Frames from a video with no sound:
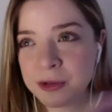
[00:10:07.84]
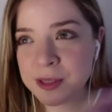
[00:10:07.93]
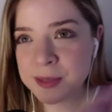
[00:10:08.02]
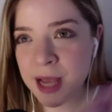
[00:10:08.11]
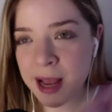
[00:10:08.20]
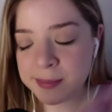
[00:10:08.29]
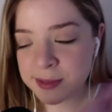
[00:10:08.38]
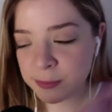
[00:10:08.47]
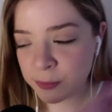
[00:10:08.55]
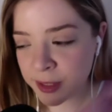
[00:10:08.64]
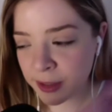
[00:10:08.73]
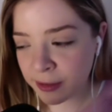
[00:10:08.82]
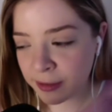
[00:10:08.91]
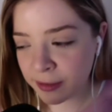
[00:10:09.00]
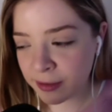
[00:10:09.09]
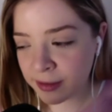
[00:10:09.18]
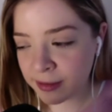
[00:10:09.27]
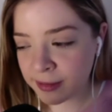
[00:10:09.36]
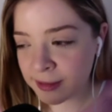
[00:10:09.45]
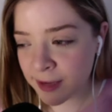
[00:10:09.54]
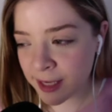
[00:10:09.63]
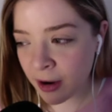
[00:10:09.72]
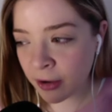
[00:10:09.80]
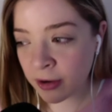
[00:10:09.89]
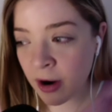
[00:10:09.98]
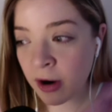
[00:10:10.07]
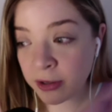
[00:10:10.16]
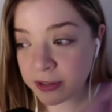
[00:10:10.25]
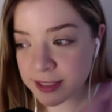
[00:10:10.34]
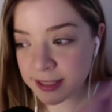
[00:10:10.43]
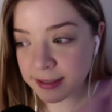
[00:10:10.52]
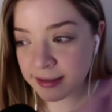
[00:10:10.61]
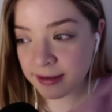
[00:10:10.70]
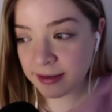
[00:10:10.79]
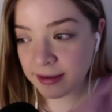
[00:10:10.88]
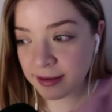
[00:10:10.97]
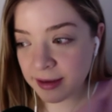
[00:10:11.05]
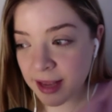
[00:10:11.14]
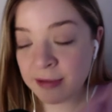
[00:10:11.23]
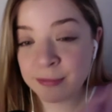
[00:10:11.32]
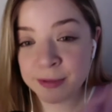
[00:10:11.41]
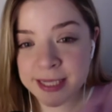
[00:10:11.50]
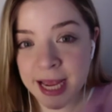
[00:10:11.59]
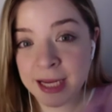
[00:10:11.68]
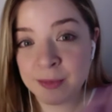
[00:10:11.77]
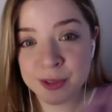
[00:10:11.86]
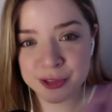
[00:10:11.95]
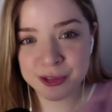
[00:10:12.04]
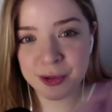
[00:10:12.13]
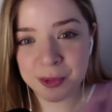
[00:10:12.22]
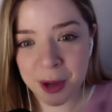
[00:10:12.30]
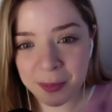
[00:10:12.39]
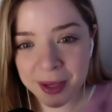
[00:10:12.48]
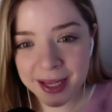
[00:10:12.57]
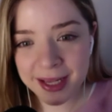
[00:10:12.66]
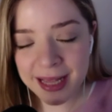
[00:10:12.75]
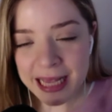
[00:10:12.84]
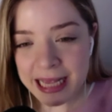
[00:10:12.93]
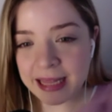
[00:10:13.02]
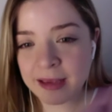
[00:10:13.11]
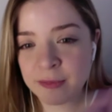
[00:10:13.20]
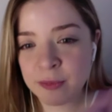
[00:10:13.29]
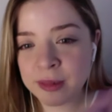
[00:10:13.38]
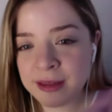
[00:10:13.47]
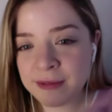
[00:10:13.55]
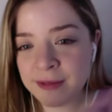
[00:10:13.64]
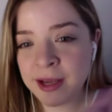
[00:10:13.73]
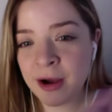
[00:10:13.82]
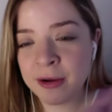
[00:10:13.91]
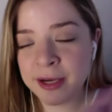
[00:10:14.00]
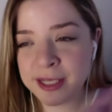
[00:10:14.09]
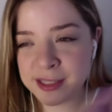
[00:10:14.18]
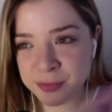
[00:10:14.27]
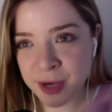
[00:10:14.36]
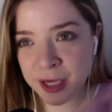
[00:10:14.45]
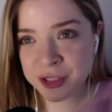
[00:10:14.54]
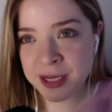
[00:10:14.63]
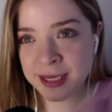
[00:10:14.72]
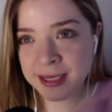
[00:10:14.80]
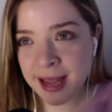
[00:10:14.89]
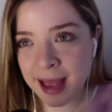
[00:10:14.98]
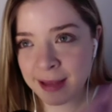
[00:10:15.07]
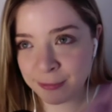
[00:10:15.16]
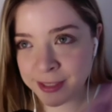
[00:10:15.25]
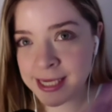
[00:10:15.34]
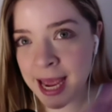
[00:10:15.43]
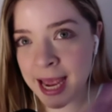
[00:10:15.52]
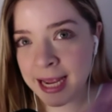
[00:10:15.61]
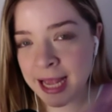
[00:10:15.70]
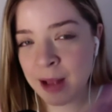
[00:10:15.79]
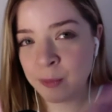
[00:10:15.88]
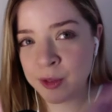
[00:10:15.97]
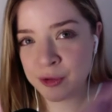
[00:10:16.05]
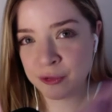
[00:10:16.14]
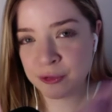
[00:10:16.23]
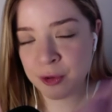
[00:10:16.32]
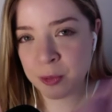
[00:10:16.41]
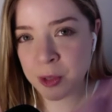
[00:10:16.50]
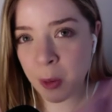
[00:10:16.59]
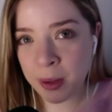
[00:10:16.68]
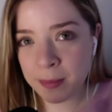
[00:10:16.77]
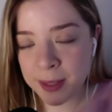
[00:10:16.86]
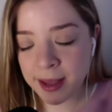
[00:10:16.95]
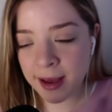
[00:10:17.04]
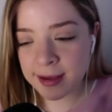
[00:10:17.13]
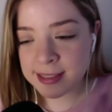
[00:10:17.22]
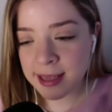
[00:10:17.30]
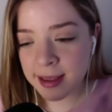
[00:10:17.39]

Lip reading: sometimes if we are living our art every day and we just don't know it. Like if we're living our expression every day and we just don't know it, because